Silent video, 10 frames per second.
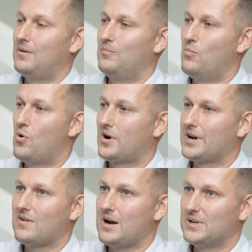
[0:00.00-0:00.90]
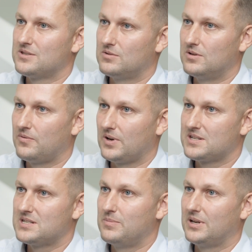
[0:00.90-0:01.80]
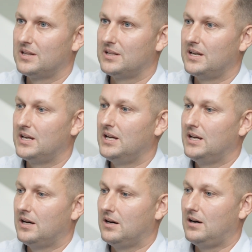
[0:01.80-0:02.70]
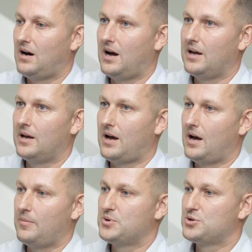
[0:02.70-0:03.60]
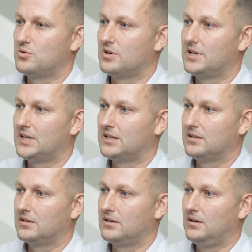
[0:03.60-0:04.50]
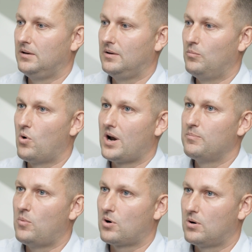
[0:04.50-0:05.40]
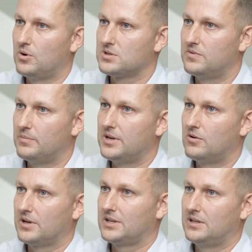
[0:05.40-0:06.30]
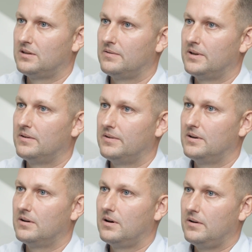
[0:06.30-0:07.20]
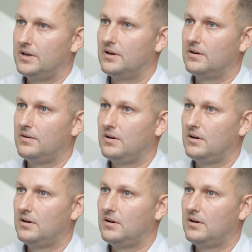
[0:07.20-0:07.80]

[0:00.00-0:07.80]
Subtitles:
more requirements to the flexibility, I'm sure that more and more robots will be connected through the